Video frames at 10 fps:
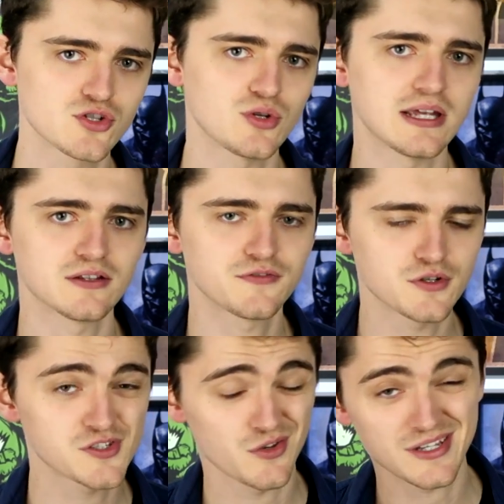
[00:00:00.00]
to the
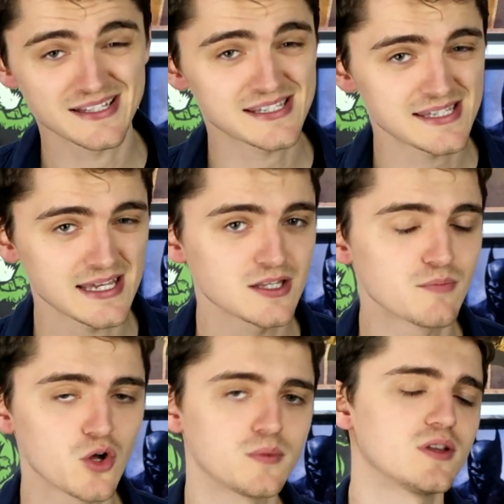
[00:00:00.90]
interview so you can see the
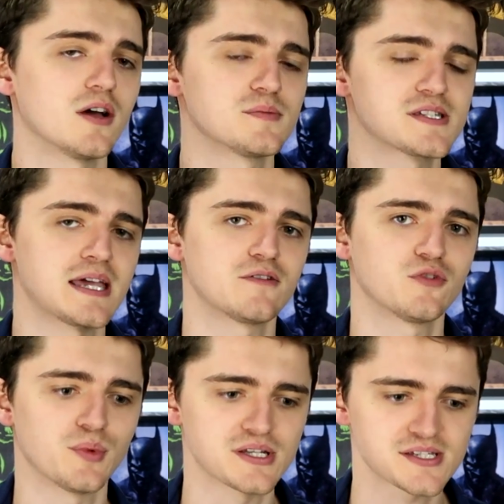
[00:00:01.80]
moment I'm saying for
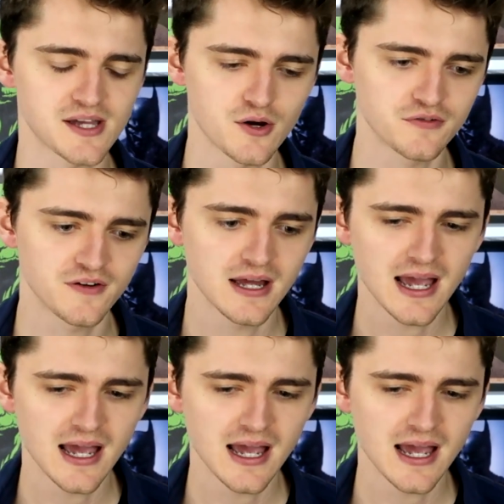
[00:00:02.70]
myself.